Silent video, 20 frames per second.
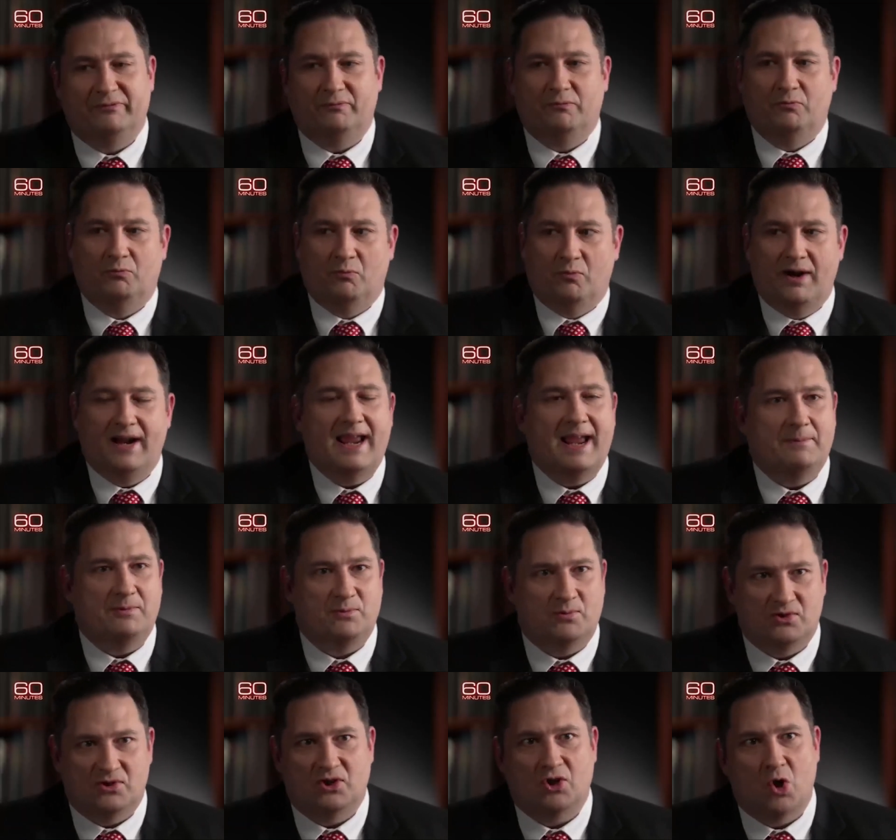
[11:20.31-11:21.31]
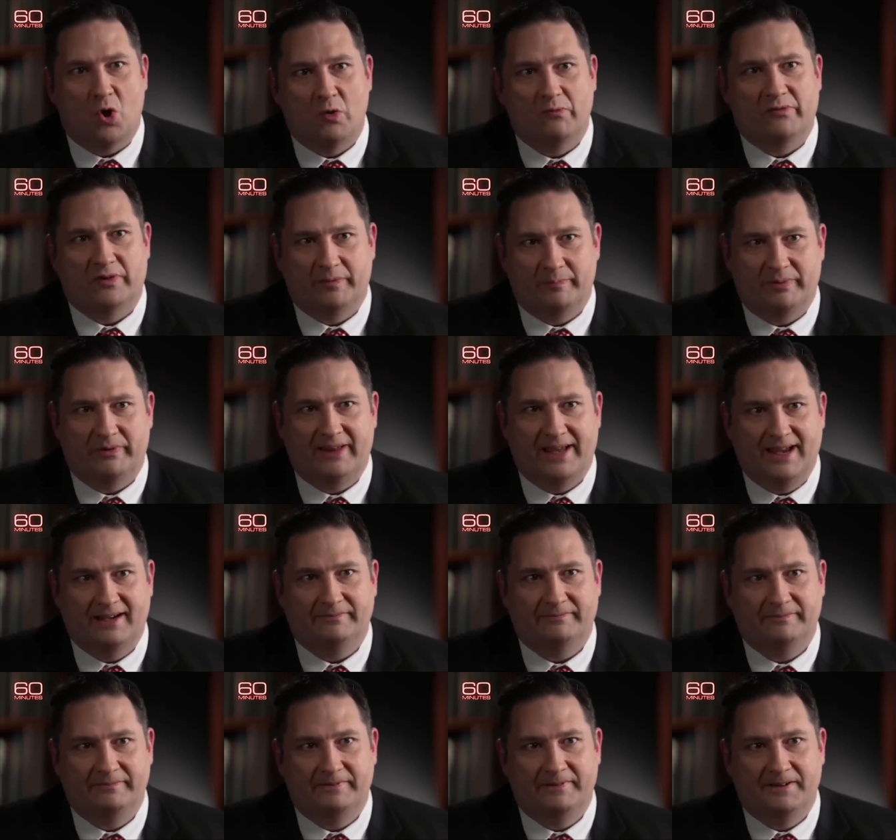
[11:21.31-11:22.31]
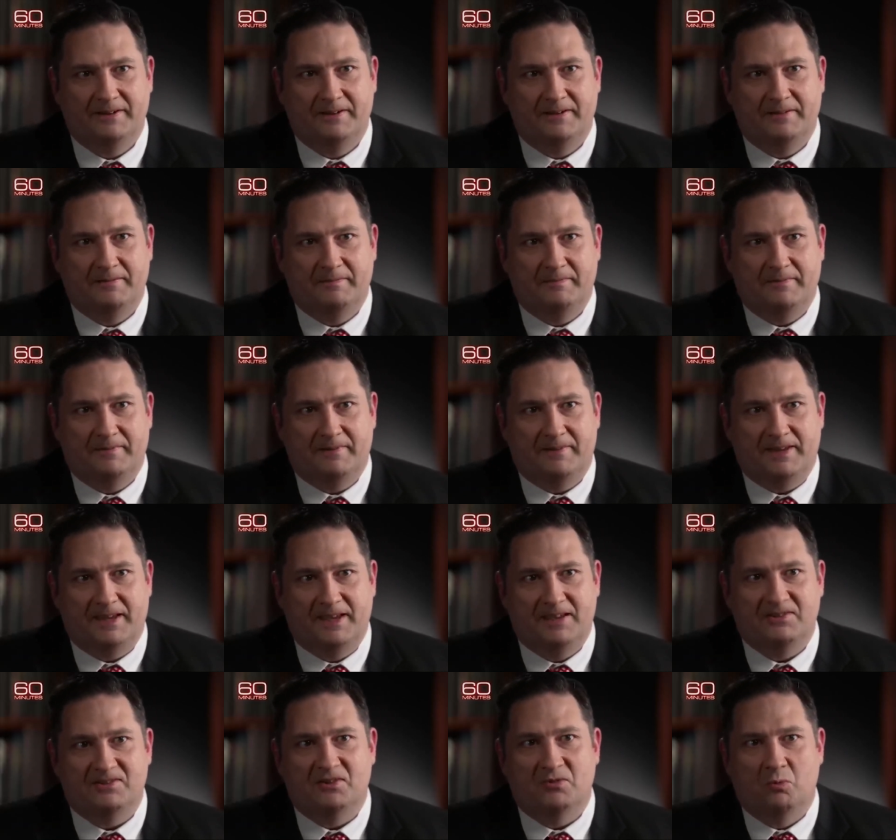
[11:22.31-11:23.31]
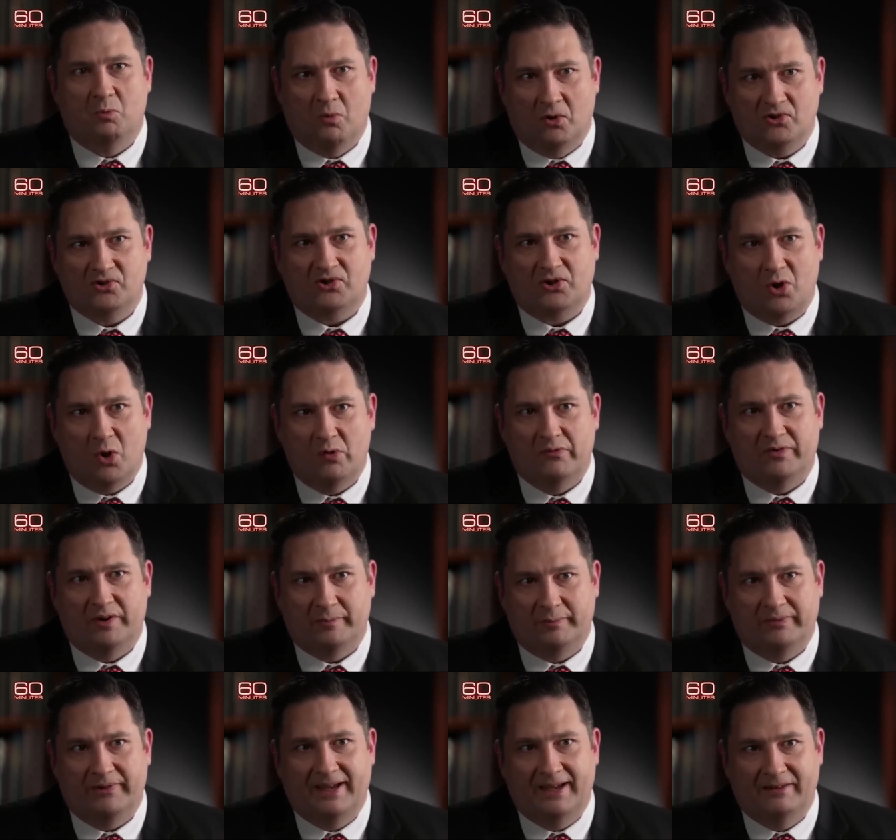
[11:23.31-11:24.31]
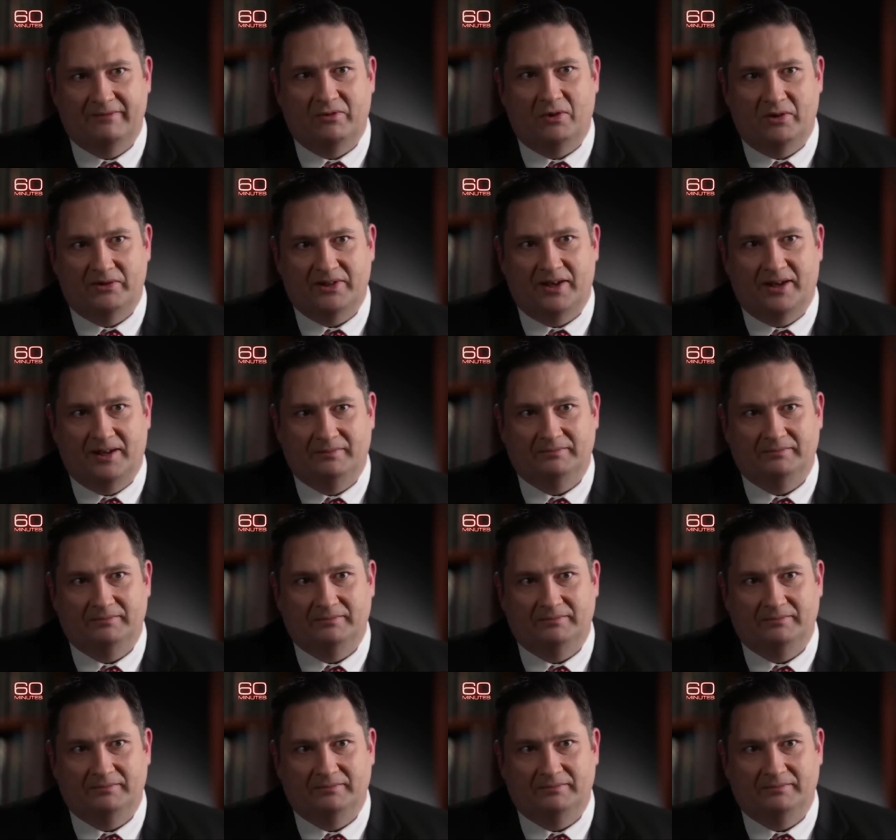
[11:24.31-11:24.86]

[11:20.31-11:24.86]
If Ray Epps was a covert plan, he is the worst covert plan of all